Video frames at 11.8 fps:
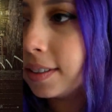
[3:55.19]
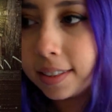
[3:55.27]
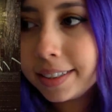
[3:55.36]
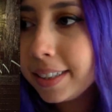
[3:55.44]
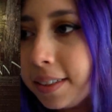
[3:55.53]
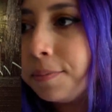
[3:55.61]

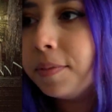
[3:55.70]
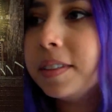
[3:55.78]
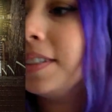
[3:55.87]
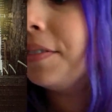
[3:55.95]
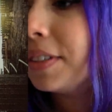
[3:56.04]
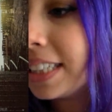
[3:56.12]
They didn't
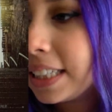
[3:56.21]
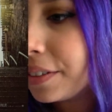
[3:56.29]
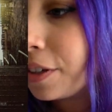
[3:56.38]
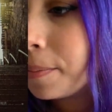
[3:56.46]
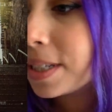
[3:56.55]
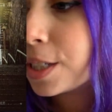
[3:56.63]
even give
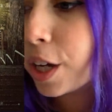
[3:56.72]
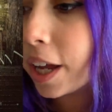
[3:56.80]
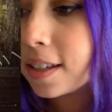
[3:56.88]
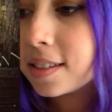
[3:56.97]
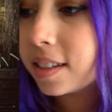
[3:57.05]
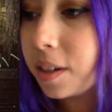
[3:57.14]
him a
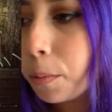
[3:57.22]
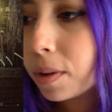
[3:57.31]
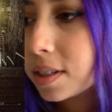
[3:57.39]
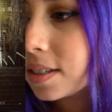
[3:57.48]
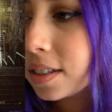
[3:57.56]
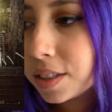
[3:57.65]
chance, and it
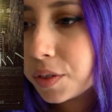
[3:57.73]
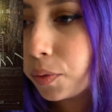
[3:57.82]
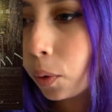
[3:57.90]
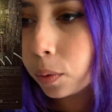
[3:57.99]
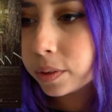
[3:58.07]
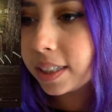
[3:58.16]
wasn't his
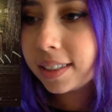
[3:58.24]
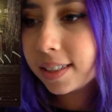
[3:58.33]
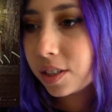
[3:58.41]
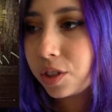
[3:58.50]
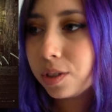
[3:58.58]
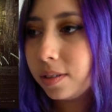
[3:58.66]
fault that
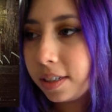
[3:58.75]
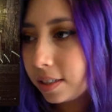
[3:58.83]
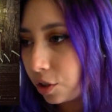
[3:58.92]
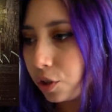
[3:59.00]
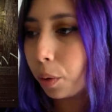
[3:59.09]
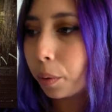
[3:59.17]

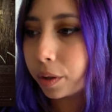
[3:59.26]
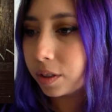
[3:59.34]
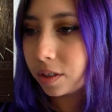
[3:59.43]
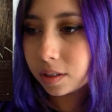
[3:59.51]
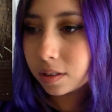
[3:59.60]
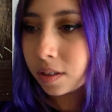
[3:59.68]
his Joker
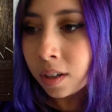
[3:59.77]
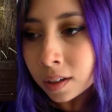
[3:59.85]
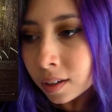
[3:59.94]
just